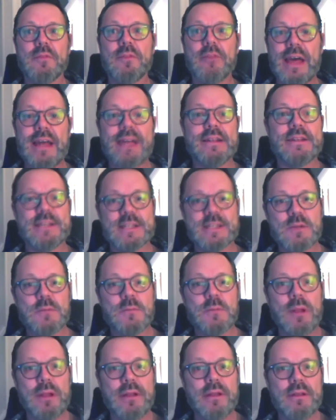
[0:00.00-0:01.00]
that
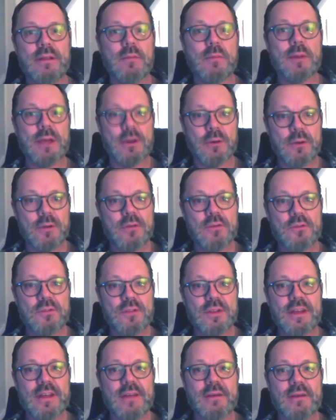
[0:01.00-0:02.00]
disciplined, I'll be
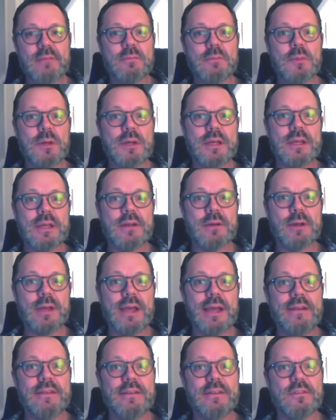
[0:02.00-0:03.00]
honest, but you know,
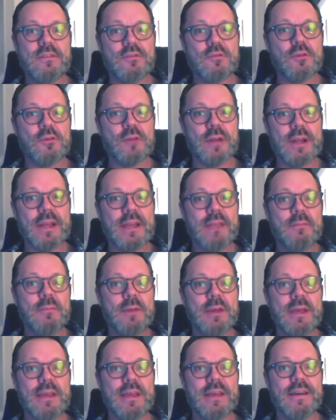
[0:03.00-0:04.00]
Katie's trying to keep
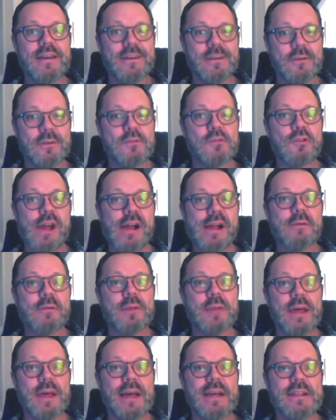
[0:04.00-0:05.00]
me on track
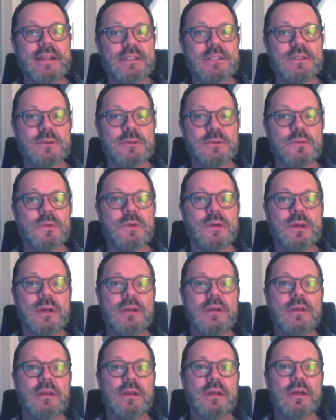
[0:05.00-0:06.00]
with that. So,
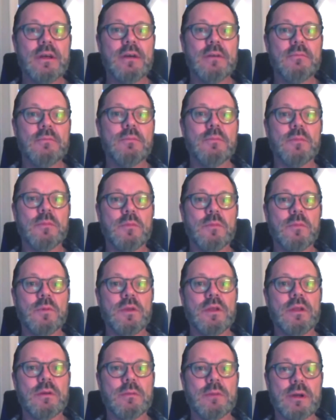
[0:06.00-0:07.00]

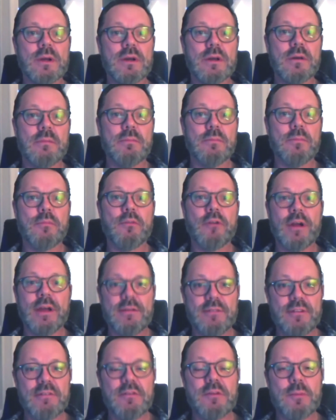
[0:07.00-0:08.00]
you know, we've got to
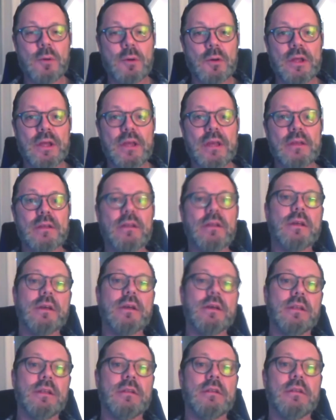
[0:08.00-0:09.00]
pray for everybody and
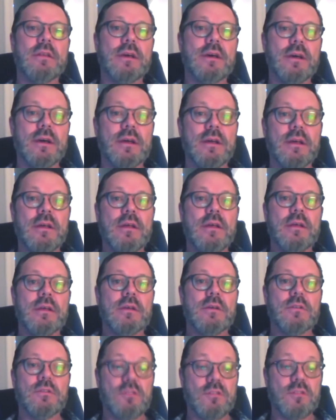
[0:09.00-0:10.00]

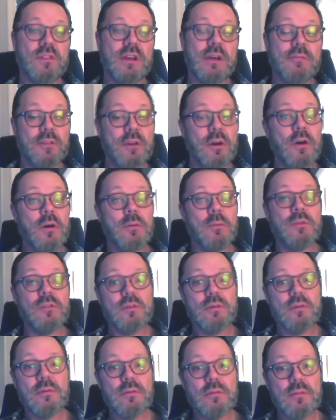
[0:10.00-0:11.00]
because it's tough
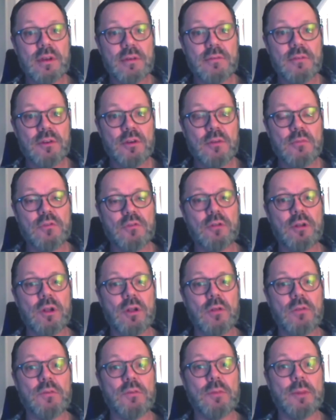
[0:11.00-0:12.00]
times, tough times for
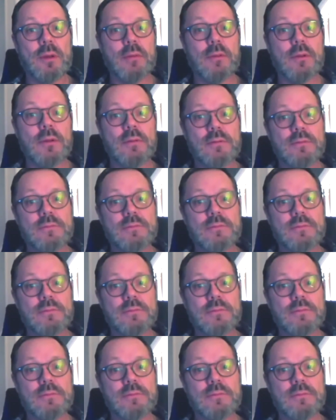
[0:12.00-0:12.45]
lots of people.